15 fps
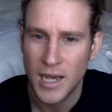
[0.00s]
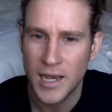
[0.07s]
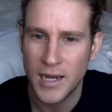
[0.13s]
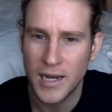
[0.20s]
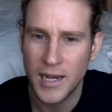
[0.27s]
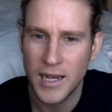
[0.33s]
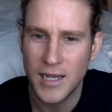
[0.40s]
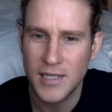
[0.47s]
Hi
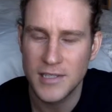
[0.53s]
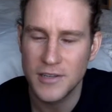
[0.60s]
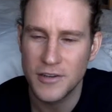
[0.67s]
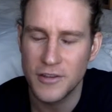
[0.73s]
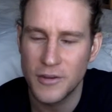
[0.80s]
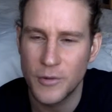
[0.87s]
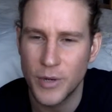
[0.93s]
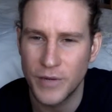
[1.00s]
guys,
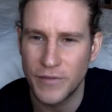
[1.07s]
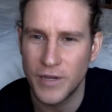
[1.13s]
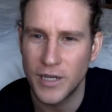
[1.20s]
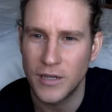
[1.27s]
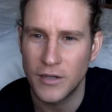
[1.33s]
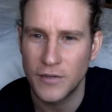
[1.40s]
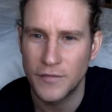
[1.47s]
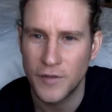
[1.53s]
another quick
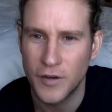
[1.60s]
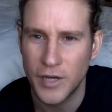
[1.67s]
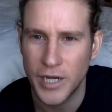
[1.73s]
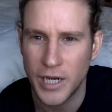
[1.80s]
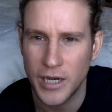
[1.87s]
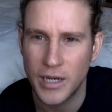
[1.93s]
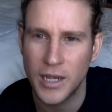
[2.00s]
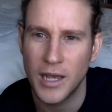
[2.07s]
video for
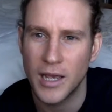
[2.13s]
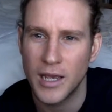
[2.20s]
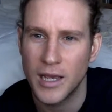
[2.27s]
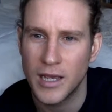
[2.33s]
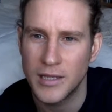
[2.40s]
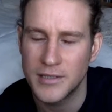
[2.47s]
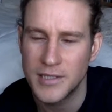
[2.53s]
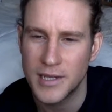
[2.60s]
you
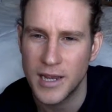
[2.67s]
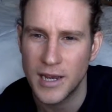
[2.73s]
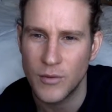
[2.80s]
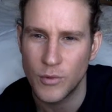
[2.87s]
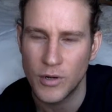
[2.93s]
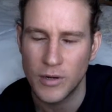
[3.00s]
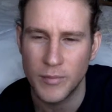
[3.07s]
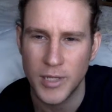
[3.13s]
and today
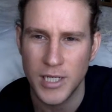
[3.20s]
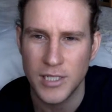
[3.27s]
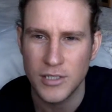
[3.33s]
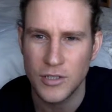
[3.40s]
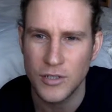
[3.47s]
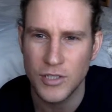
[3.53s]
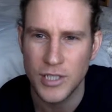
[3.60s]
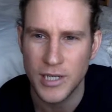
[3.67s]
we're going to be
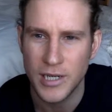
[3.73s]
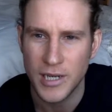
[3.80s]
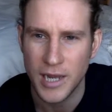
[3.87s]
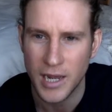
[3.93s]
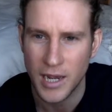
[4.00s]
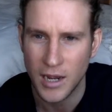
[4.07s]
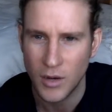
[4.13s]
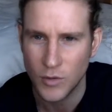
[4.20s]
discussing
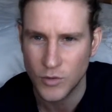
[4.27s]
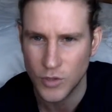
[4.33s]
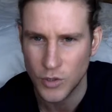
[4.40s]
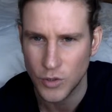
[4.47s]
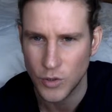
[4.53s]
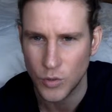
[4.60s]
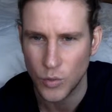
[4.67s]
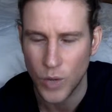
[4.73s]
how
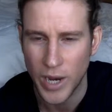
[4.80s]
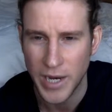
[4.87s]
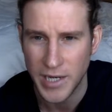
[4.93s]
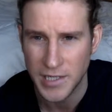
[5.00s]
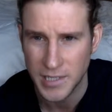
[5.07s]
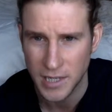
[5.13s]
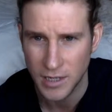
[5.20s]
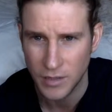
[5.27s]
to weigh
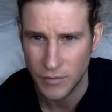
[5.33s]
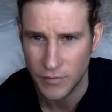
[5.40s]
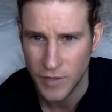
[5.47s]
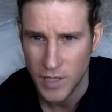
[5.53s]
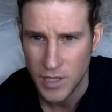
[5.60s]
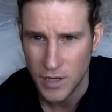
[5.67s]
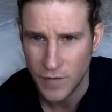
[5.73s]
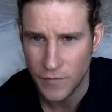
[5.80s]
yourself
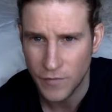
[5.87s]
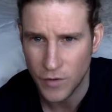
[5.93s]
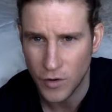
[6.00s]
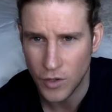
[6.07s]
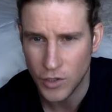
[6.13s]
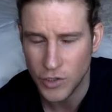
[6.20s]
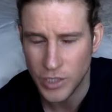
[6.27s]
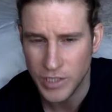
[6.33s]

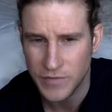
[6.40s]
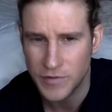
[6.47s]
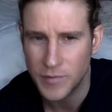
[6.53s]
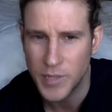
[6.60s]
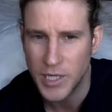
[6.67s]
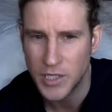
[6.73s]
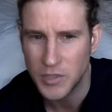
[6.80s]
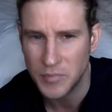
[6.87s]
for
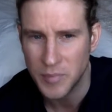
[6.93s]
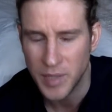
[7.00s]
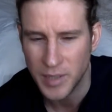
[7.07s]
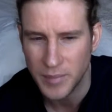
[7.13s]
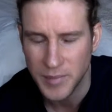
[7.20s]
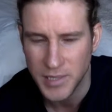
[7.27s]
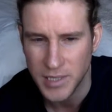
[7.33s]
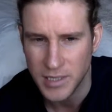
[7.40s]
transformation
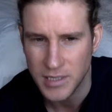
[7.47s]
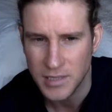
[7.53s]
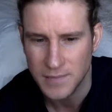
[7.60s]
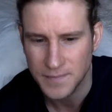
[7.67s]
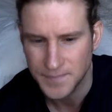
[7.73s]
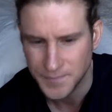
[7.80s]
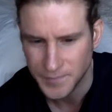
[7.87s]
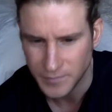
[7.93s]
purposes
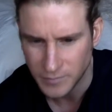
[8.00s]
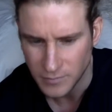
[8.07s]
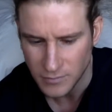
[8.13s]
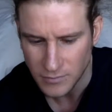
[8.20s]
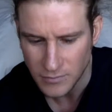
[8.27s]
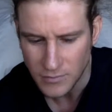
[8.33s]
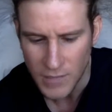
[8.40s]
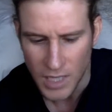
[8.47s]

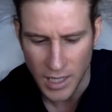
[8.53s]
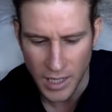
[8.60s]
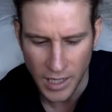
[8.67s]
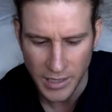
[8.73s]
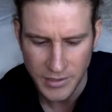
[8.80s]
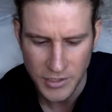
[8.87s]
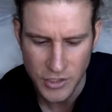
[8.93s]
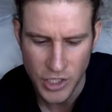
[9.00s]

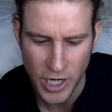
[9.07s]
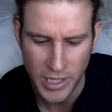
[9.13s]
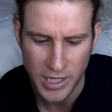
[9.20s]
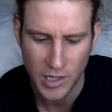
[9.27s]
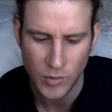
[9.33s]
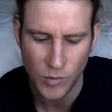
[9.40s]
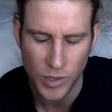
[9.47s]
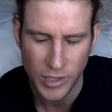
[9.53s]
and
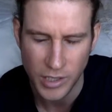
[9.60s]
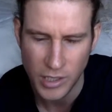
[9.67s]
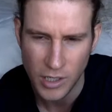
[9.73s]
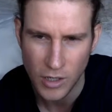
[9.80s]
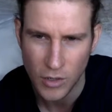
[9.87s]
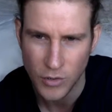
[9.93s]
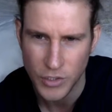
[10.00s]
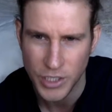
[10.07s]
check in with your
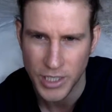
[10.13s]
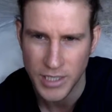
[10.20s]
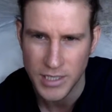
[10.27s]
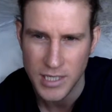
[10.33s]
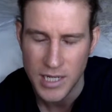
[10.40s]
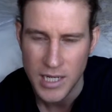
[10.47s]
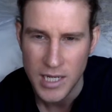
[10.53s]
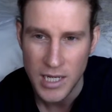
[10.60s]

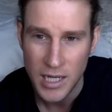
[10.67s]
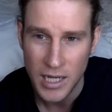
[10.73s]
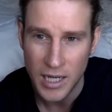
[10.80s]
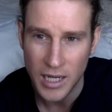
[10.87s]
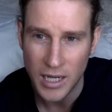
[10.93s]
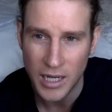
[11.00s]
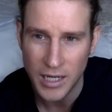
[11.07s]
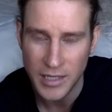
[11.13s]
coaches
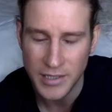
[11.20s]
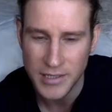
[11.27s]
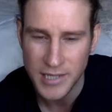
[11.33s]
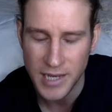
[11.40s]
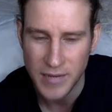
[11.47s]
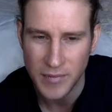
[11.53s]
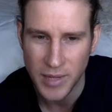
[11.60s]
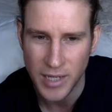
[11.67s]
and
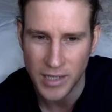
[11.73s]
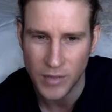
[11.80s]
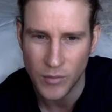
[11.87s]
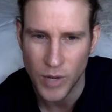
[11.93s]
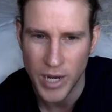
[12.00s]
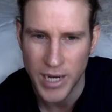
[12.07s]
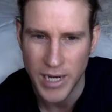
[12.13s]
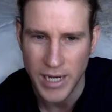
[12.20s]
send back the
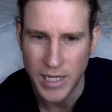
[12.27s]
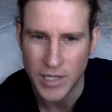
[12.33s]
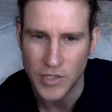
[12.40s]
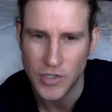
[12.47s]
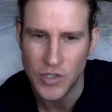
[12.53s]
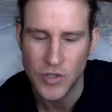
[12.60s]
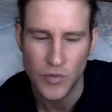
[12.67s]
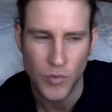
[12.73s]
weight
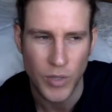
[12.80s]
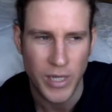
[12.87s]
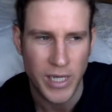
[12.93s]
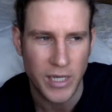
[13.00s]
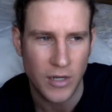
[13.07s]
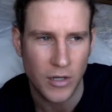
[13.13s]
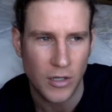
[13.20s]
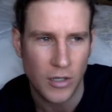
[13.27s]
each
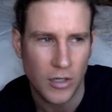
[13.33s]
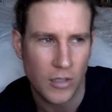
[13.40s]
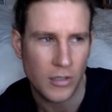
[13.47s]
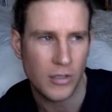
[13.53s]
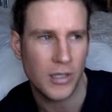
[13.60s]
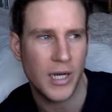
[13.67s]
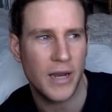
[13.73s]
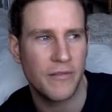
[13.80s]
week
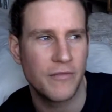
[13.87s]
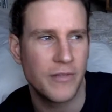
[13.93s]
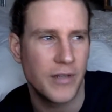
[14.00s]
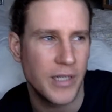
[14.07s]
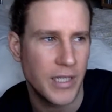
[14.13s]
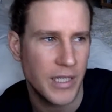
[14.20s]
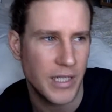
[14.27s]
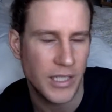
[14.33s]
or
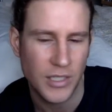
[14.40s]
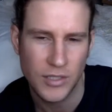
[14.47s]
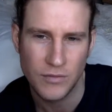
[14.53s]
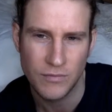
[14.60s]
every